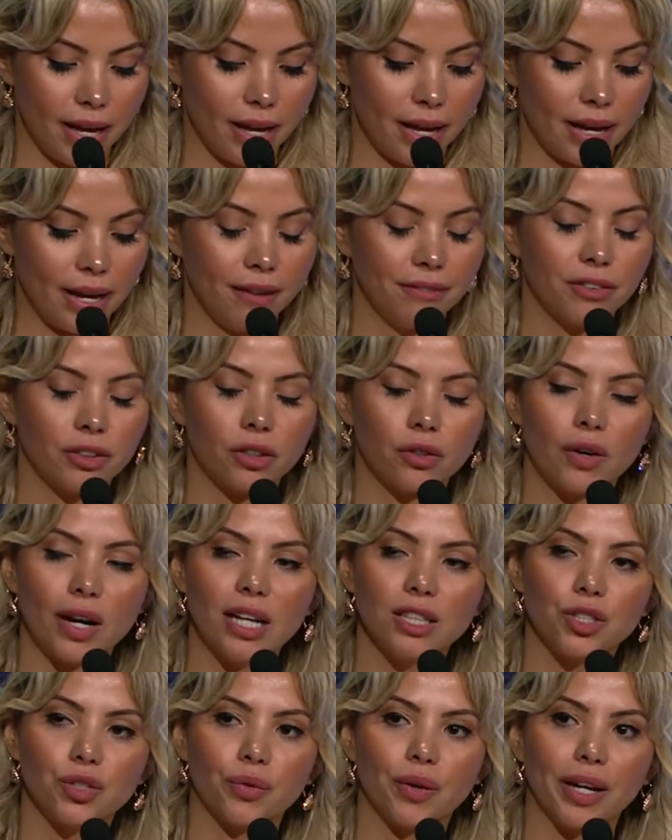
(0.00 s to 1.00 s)
After
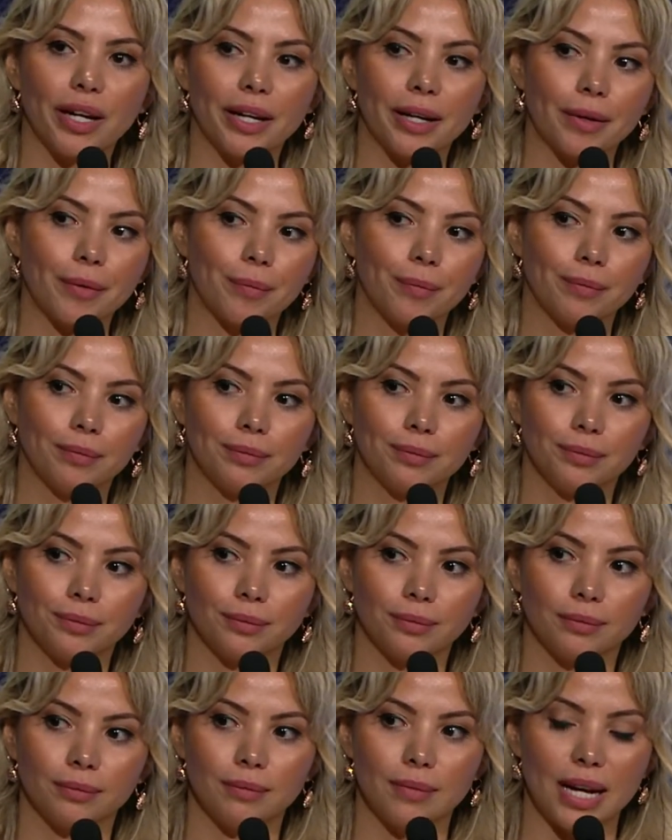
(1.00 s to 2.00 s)
graduating,
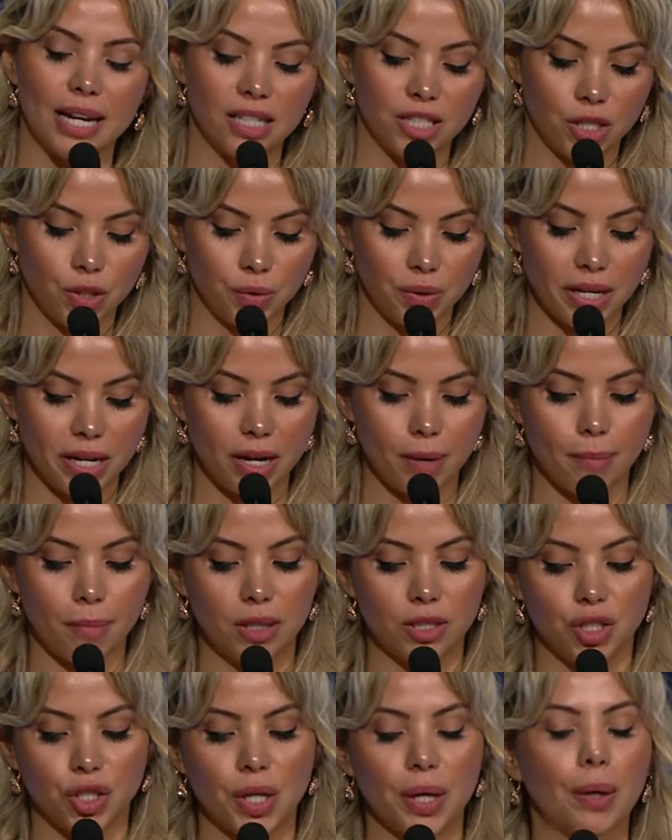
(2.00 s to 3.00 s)
I still needed
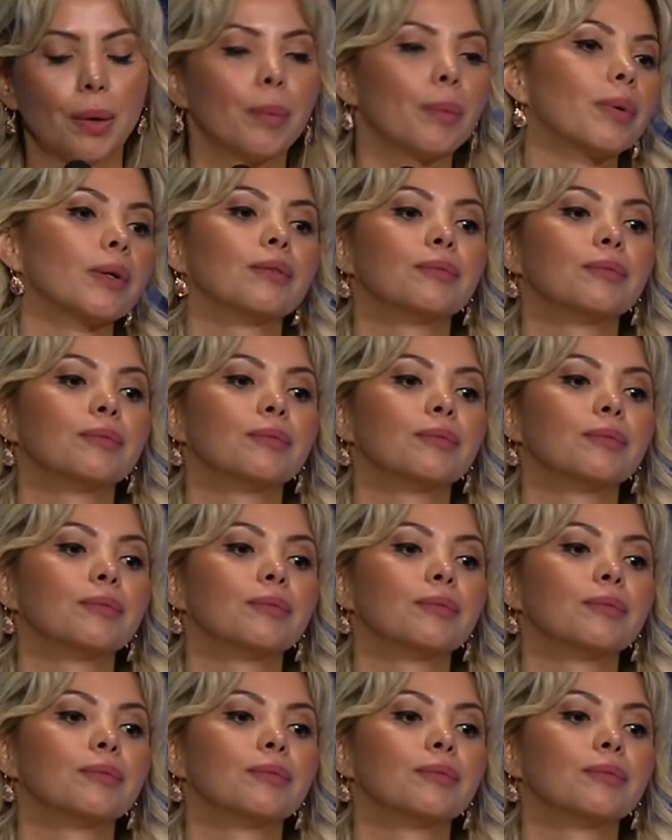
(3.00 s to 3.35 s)
much help.